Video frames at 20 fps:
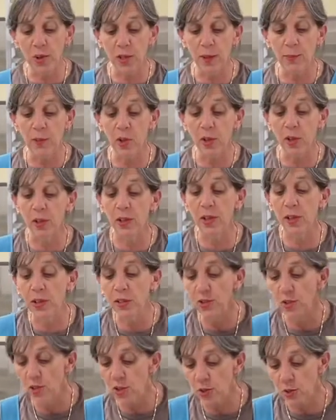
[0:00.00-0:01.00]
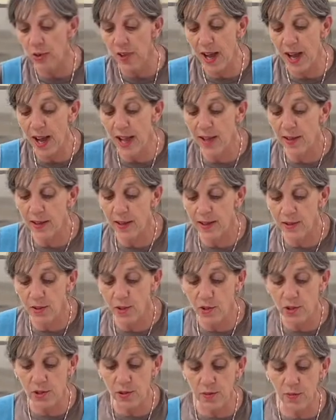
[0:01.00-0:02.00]
I'm not gonna do that and
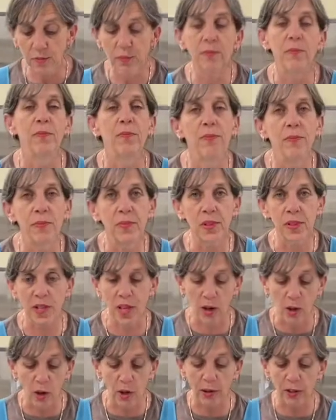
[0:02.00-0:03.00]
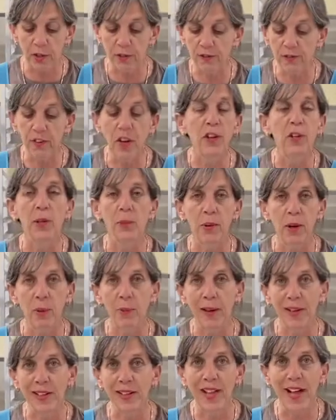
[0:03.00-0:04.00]
get all in a funk about
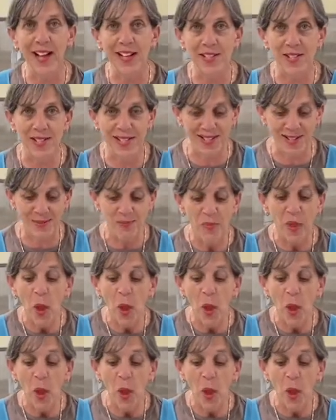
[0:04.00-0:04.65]
my glasses.